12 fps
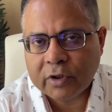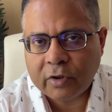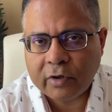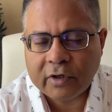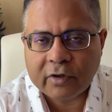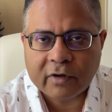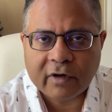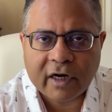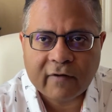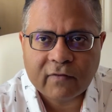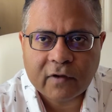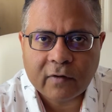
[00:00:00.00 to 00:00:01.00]
theory or
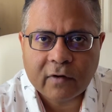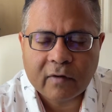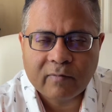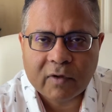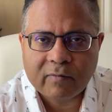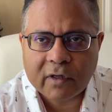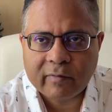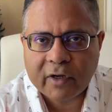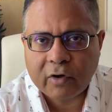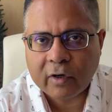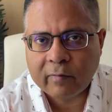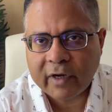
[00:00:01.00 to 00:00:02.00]
graph theory, people may
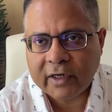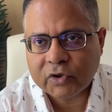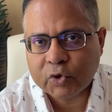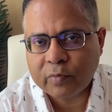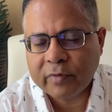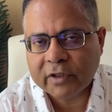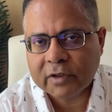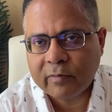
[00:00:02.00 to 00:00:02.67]
not mind so much,